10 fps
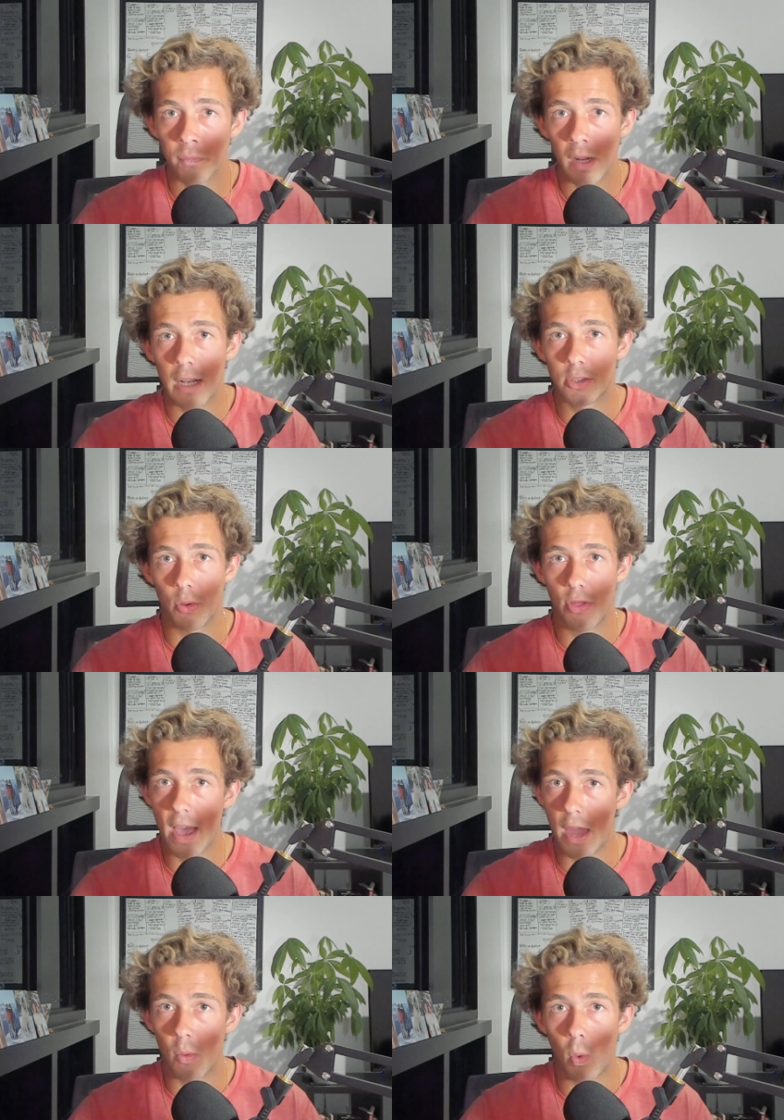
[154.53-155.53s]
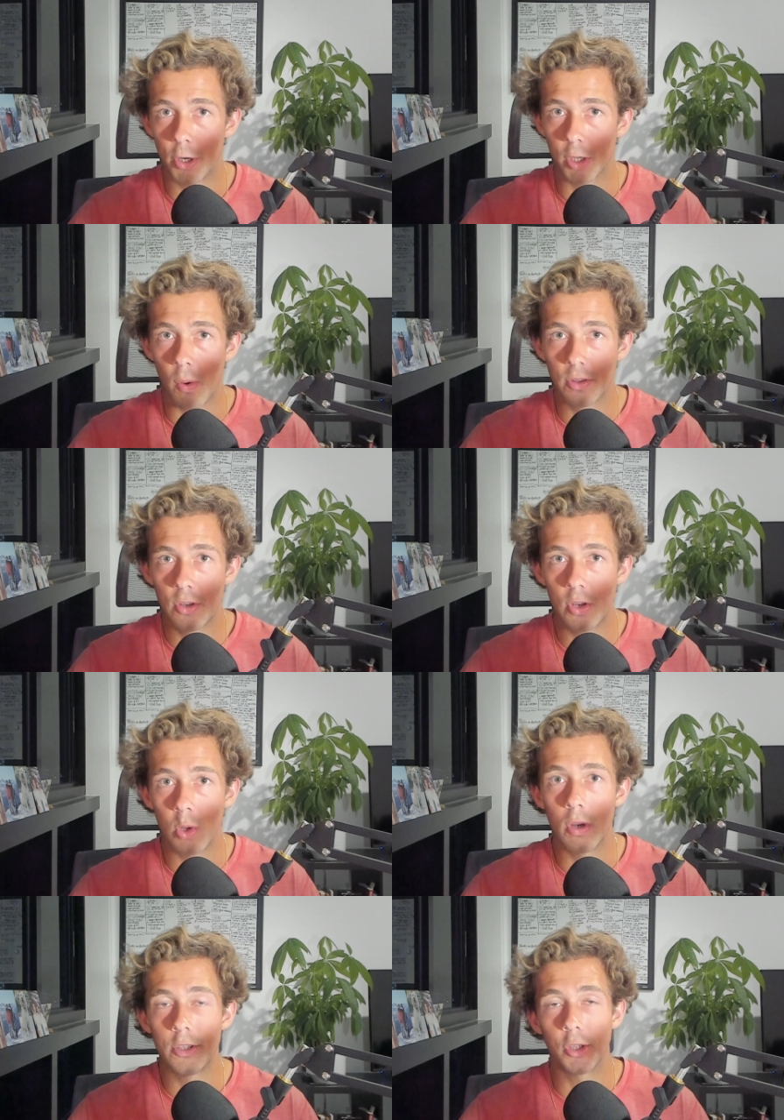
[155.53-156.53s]
And so then what you're going to
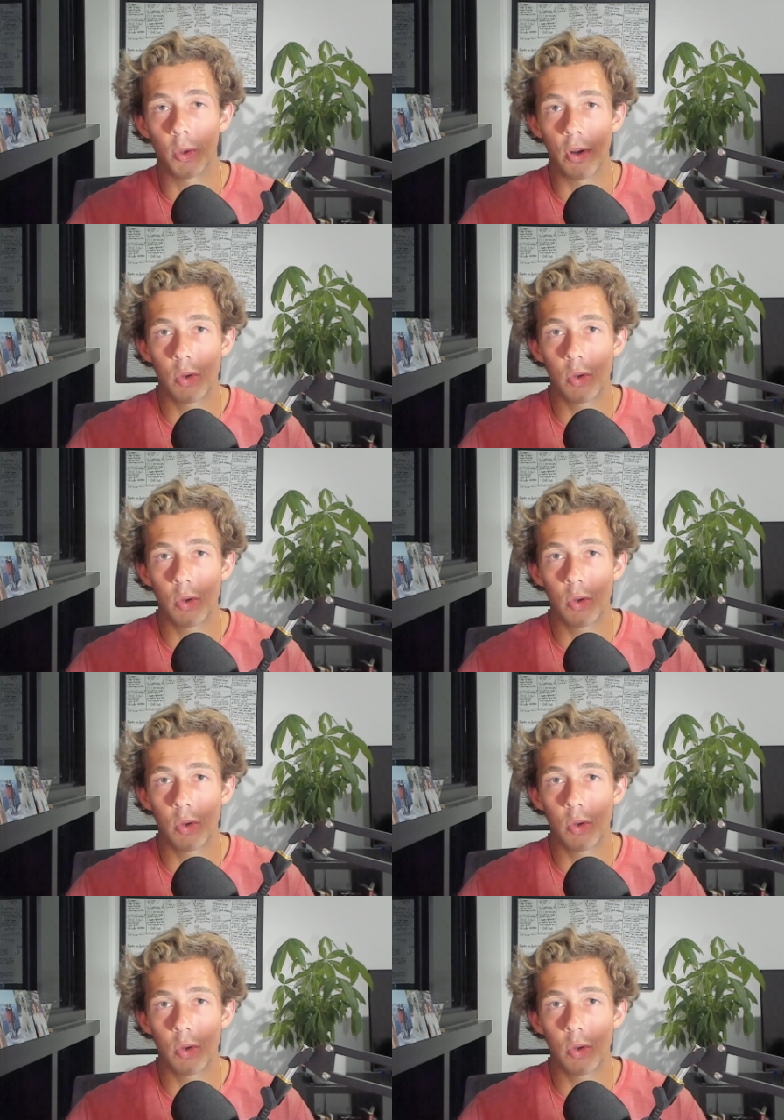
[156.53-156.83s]
do is you're going